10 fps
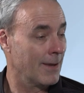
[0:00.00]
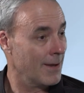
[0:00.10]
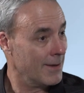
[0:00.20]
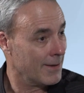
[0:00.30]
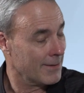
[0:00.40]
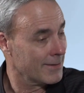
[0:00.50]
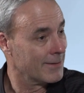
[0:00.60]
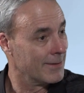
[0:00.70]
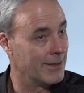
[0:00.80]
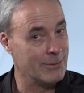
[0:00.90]
Yeah.
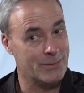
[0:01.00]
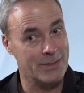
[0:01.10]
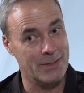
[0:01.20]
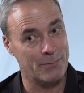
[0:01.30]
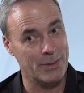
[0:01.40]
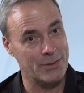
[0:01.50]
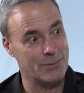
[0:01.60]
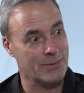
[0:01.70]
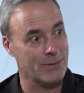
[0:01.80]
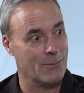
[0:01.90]
And you see the
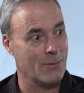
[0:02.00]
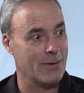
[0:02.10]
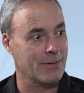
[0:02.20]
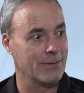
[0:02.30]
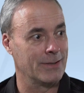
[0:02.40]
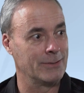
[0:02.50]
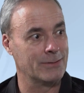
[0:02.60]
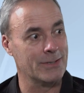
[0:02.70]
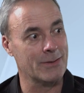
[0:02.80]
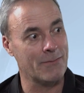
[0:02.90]
pictures on the wall and you
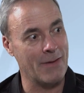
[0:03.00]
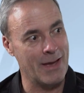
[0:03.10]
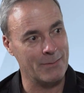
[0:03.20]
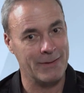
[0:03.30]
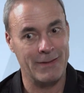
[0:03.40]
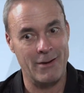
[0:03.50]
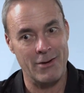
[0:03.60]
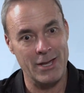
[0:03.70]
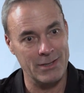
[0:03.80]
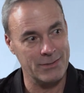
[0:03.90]
see the family and
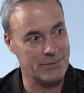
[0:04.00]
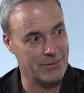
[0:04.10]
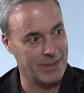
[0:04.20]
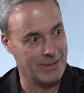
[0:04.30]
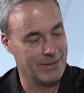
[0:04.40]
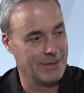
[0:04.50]
their history.